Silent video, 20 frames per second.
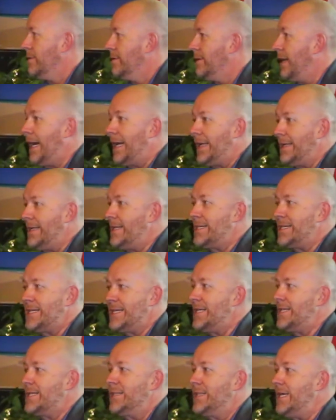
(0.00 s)
Like this
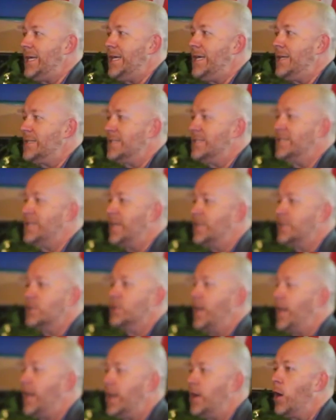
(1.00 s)
is the six
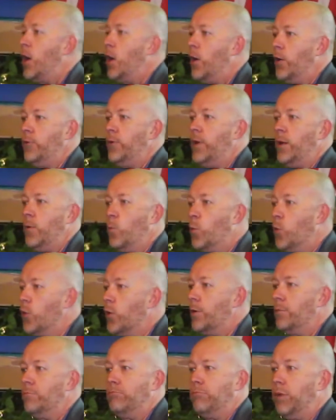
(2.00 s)
to 800
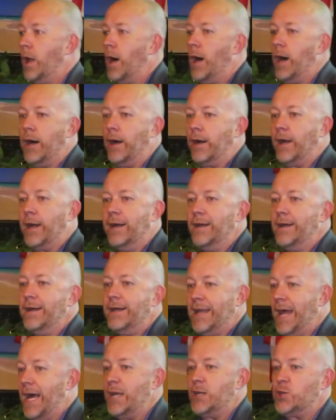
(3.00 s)
word blog.
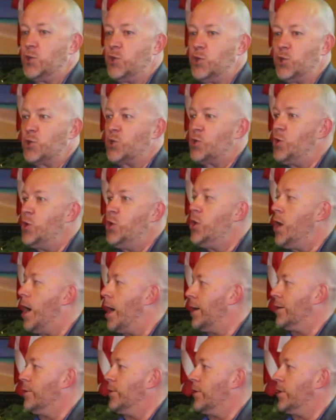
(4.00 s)
That's just
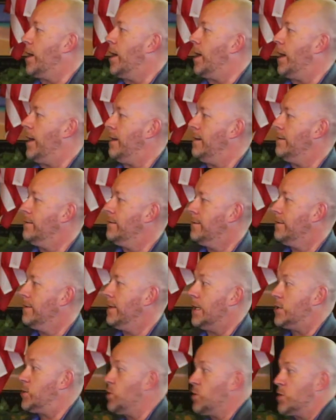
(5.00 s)
not gonna cut it.
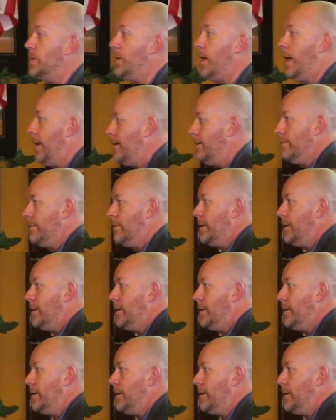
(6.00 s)
It's just not.